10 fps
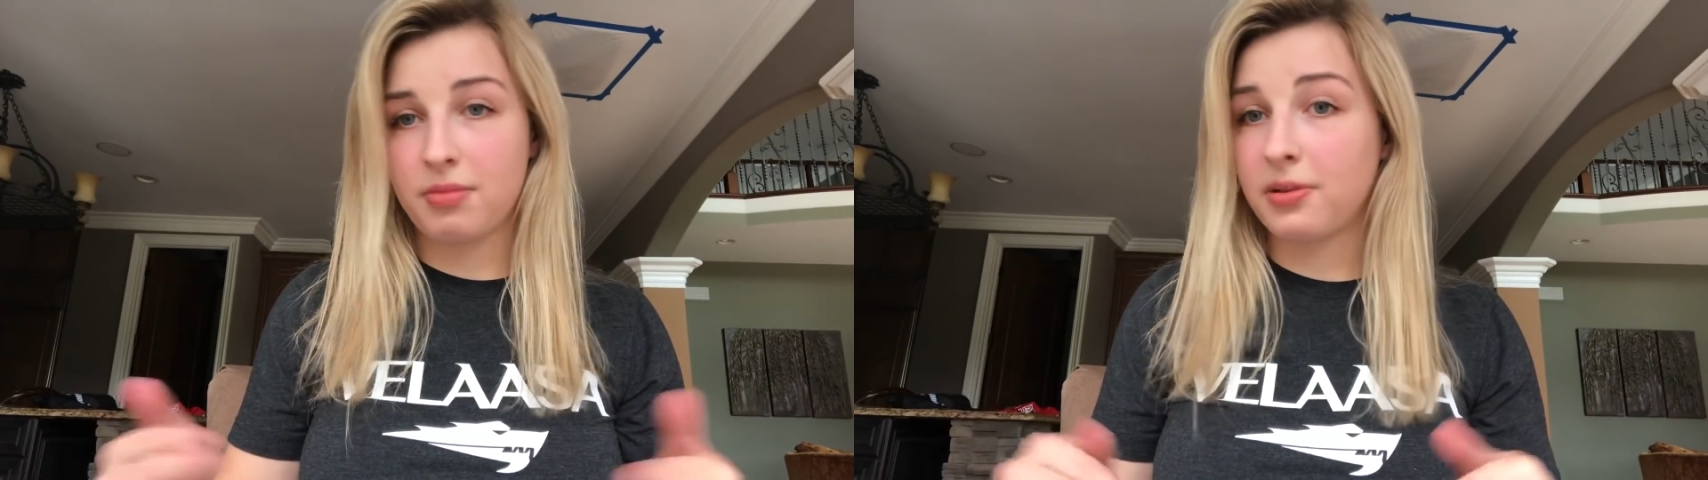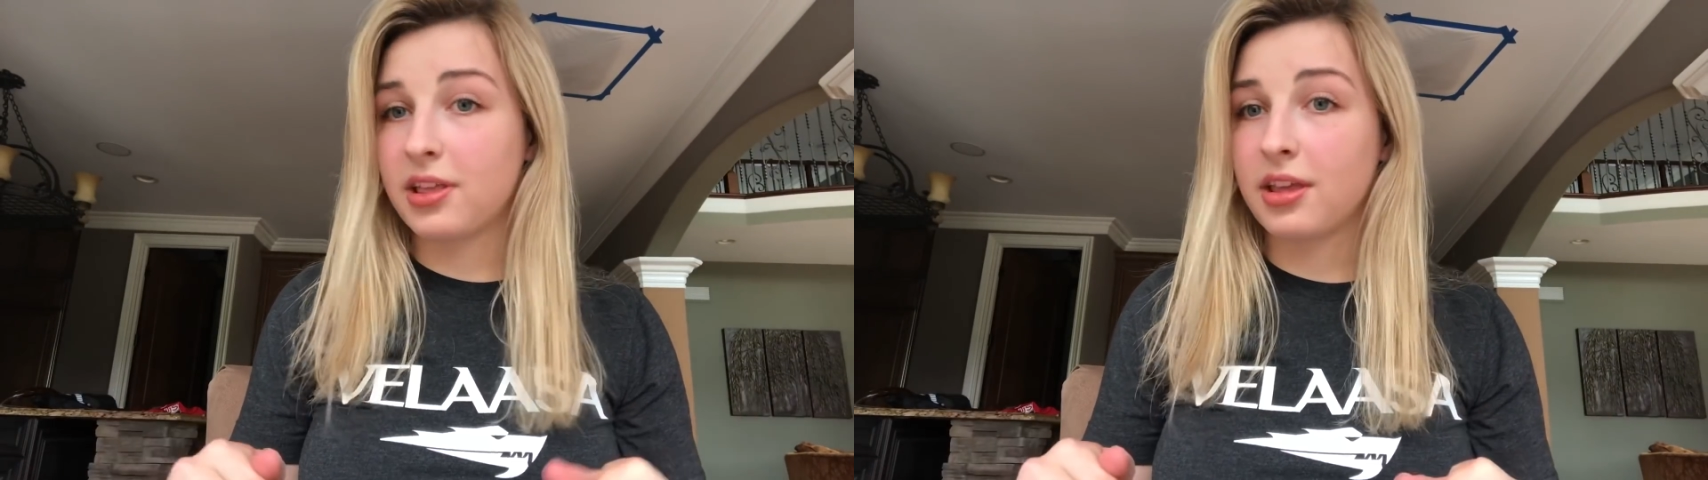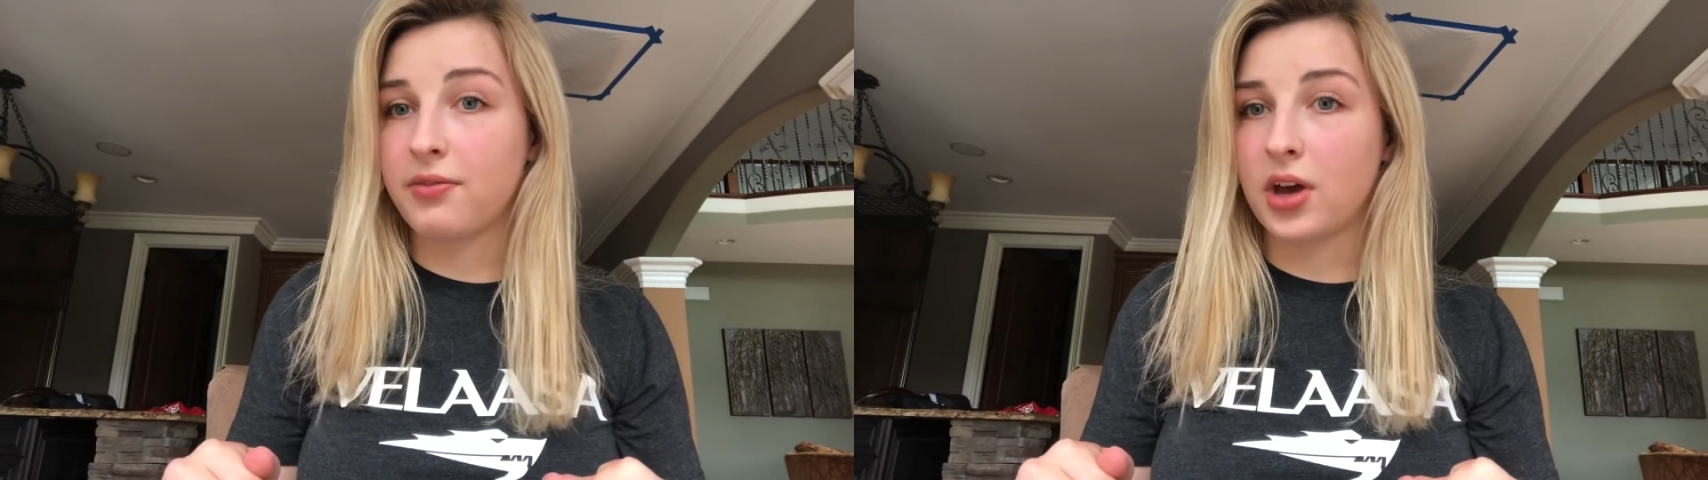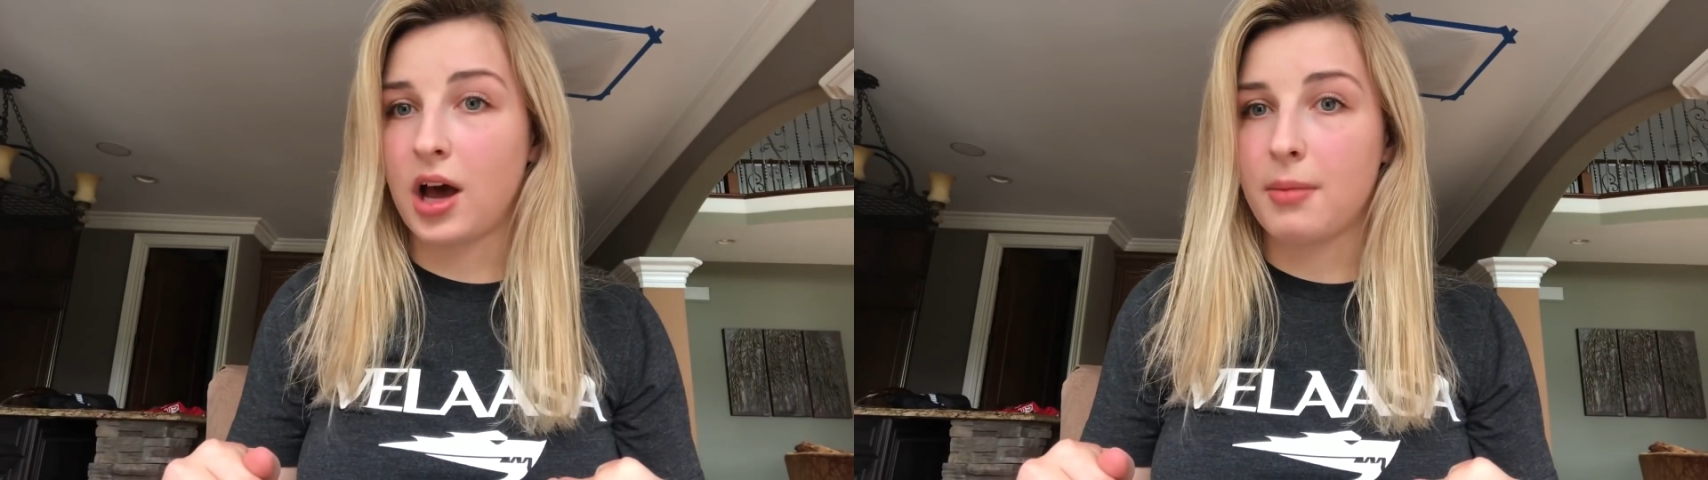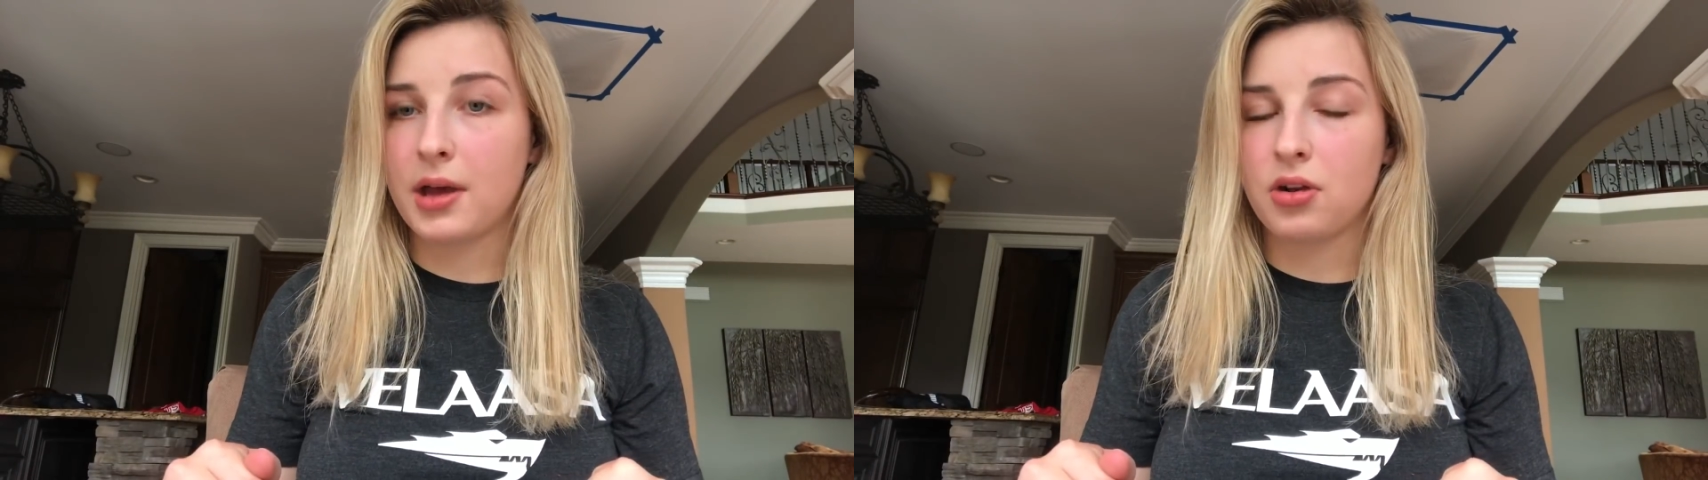please leave a
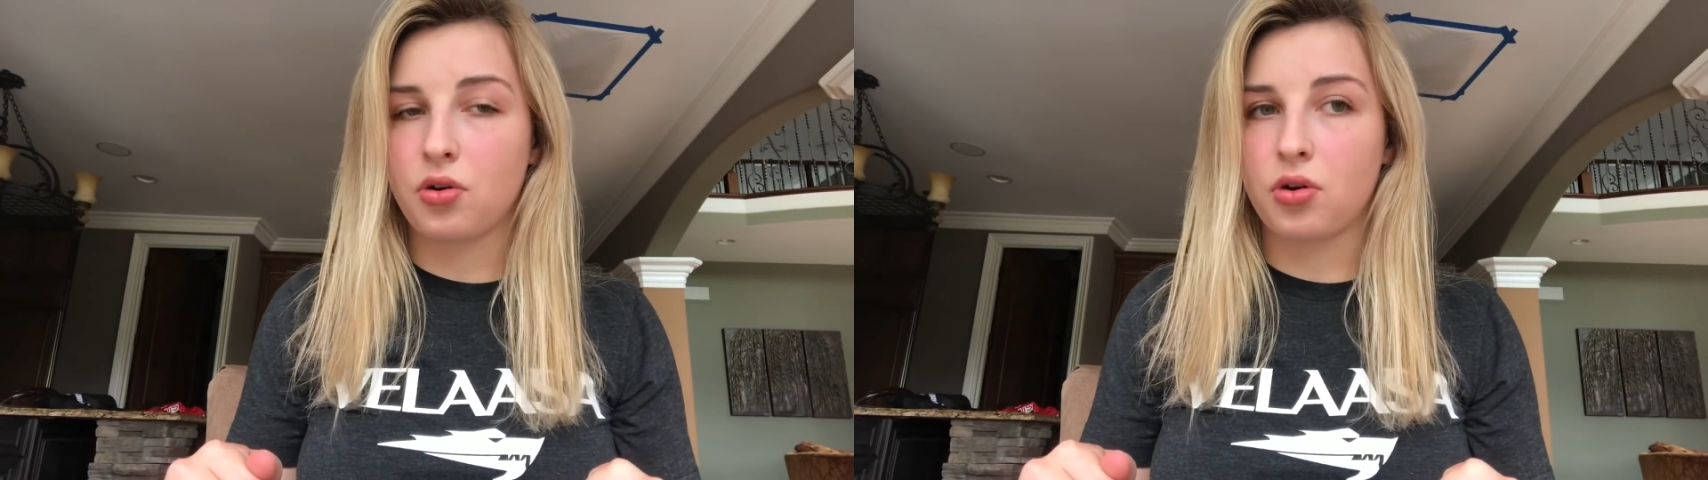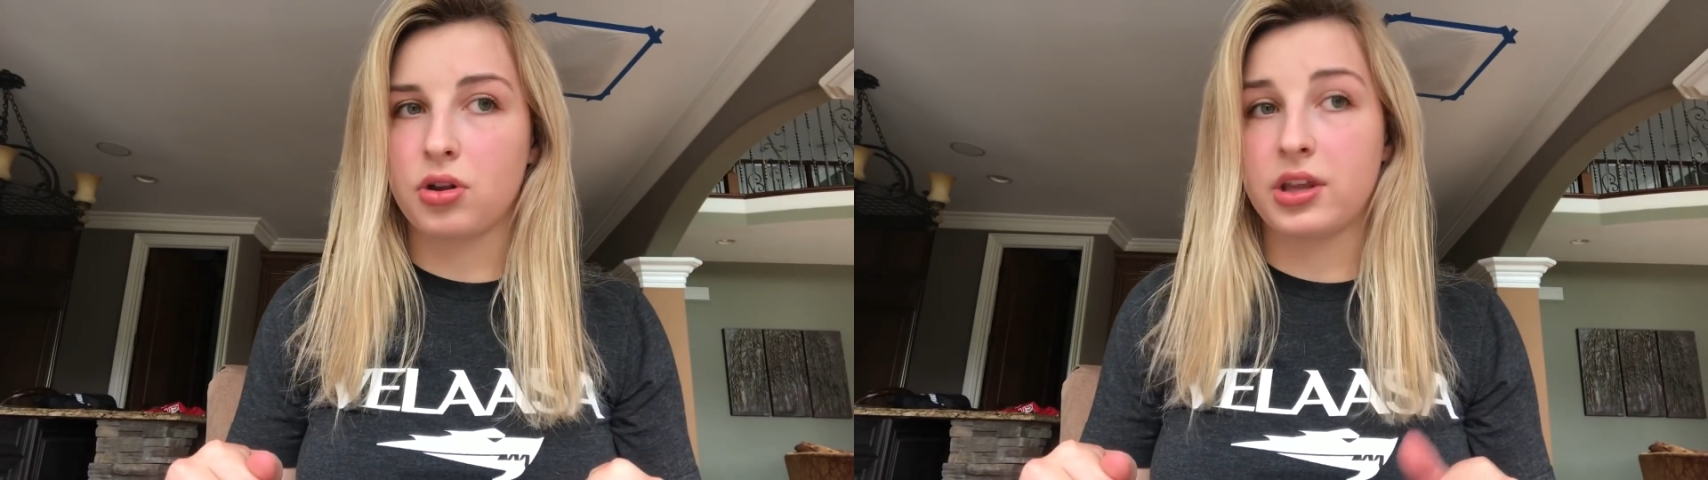comment or